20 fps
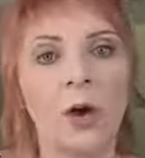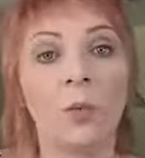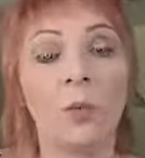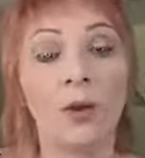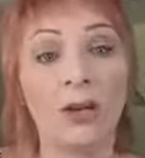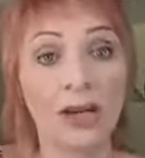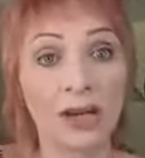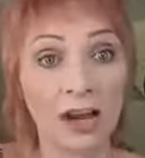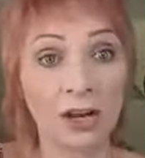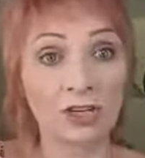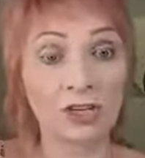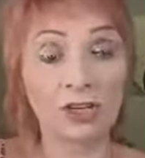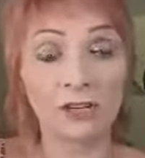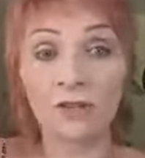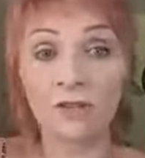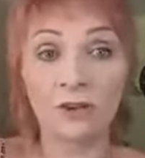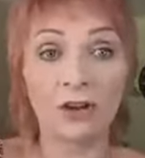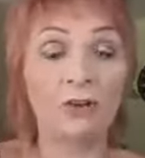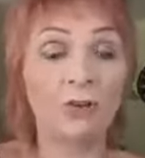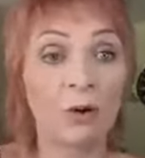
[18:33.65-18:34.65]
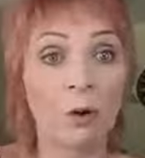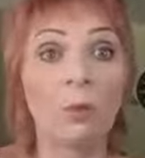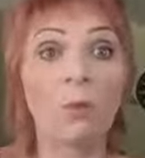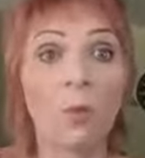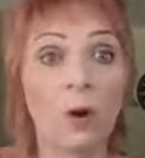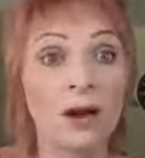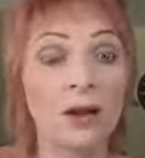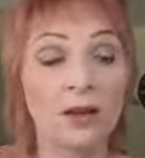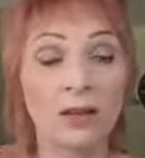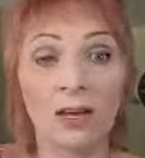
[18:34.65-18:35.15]
we can actually figure out
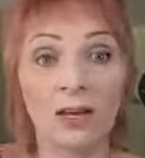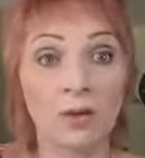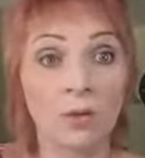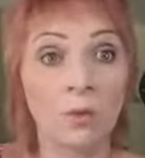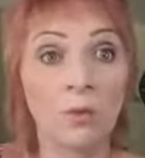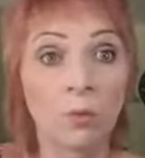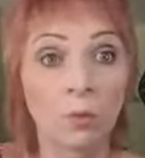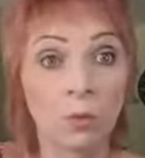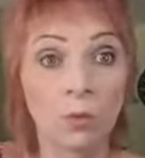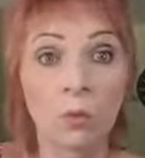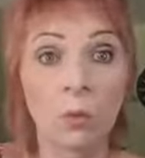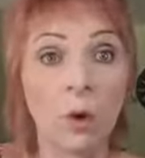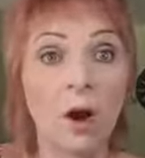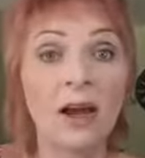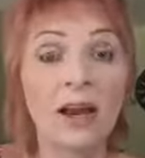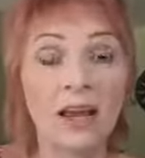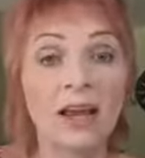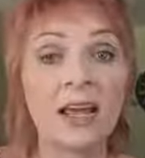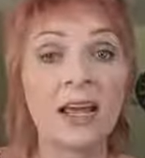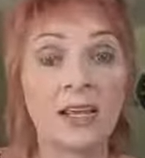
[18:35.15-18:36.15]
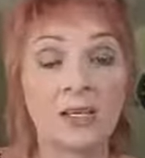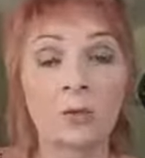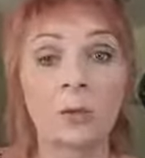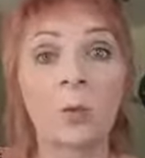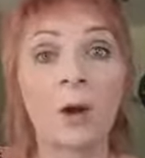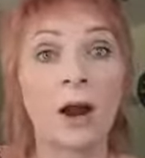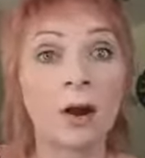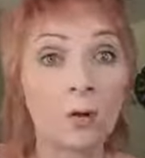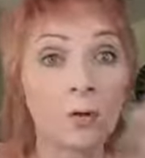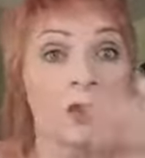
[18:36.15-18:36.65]
what it is,
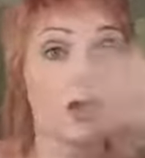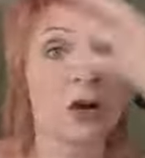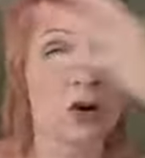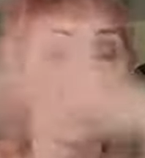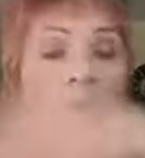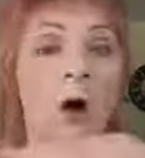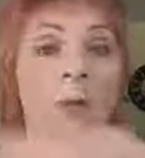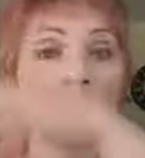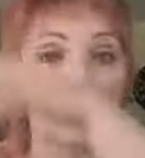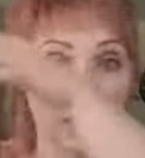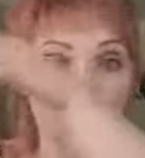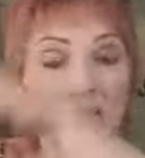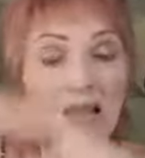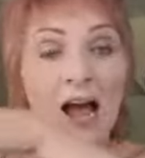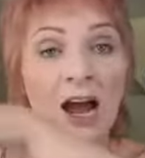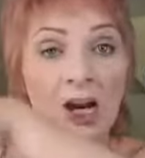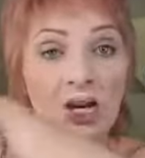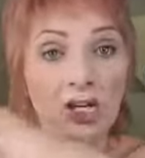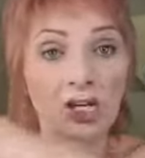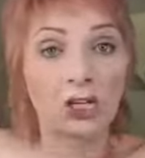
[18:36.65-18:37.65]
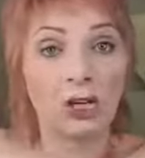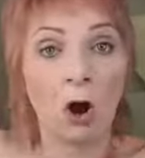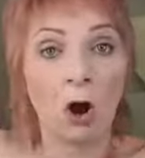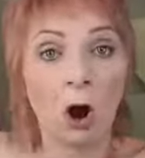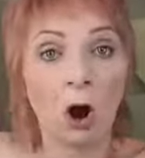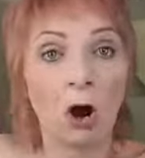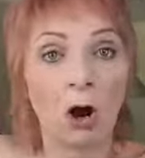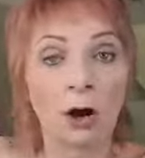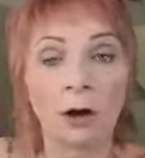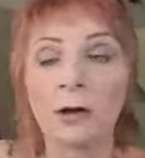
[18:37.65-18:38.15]
where the anomalies actually
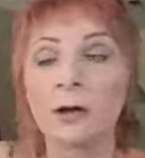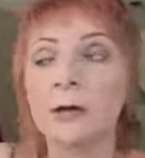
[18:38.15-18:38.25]
are.